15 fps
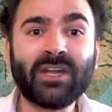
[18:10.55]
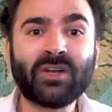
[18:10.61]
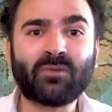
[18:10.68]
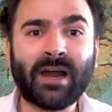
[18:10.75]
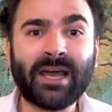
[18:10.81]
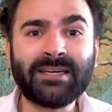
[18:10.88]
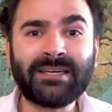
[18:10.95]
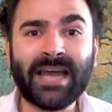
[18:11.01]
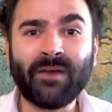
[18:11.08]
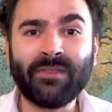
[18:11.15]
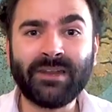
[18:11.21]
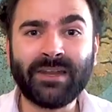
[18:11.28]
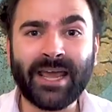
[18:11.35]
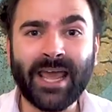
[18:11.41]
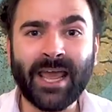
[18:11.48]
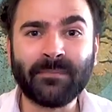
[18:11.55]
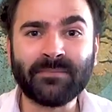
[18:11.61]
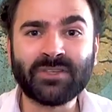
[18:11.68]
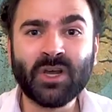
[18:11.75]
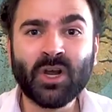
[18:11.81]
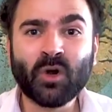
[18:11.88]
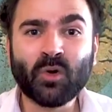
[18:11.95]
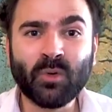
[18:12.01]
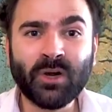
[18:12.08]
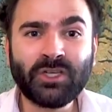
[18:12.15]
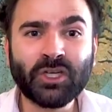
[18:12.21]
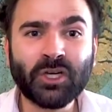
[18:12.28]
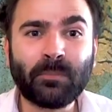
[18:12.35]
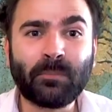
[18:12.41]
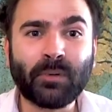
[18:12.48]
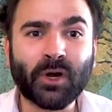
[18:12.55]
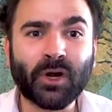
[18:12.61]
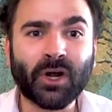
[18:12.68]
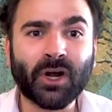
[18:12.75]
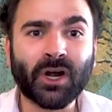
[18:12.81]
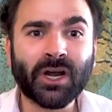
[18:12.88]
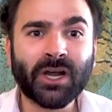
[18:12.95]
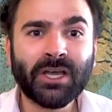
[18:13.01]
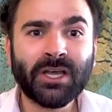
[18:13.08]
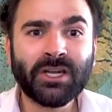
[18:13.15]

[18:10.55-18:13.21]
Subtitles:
and write down the names Richard Burr,